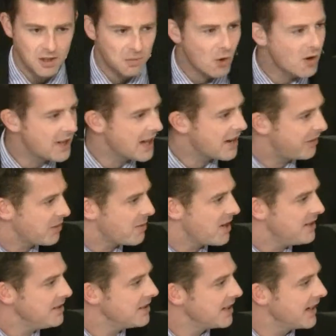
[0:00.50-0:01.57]
Good morning,
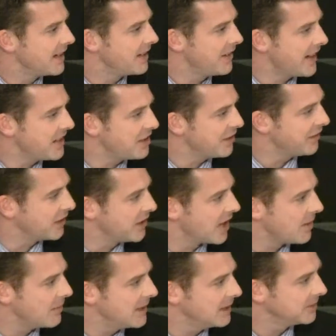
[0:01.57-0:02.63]
everyone, and thank you for
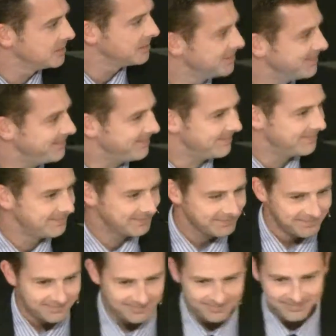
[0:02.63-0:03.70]
coming.
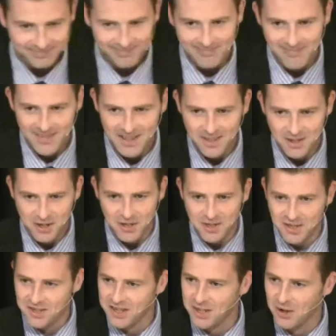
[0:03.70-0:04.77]
Good morning. It's good
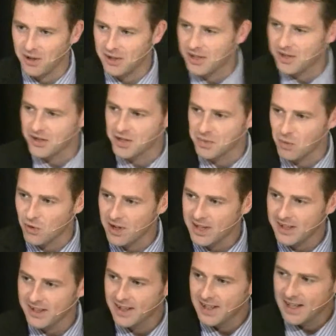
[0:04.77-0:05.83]
to see you all here this morning,
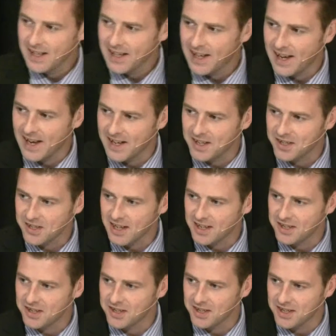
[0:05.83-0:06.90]
and it's
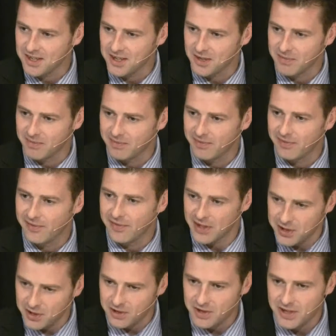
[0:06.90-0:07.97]
nice to see some
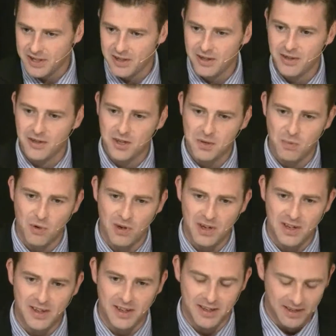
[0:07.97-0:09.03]
visitors here this
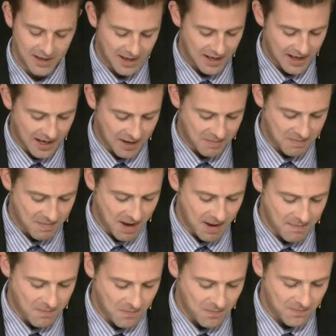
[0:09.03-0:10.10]
morning that um,
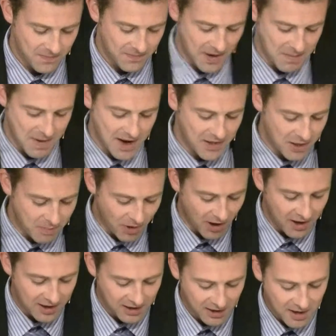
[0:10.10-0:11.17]
met in the
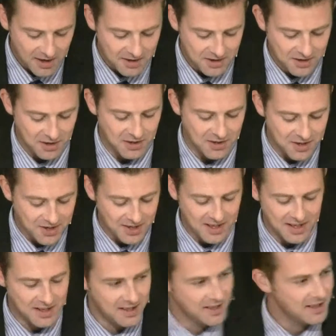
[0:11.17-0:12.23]
parking lot. It's good to
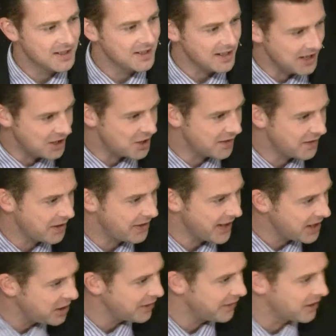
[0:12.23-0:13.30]
see each of you.
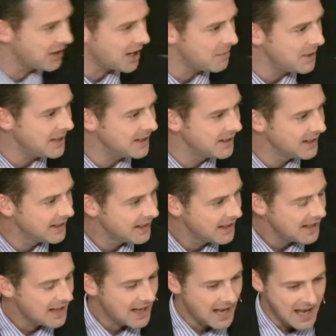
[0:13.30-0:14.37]
Thank you for coming,
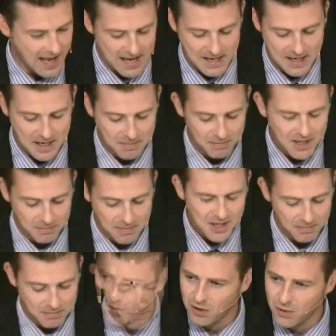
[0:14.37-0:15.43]
and um, let's go
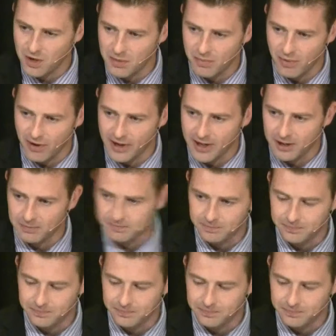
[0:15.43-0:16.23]
to the Lord in prayer.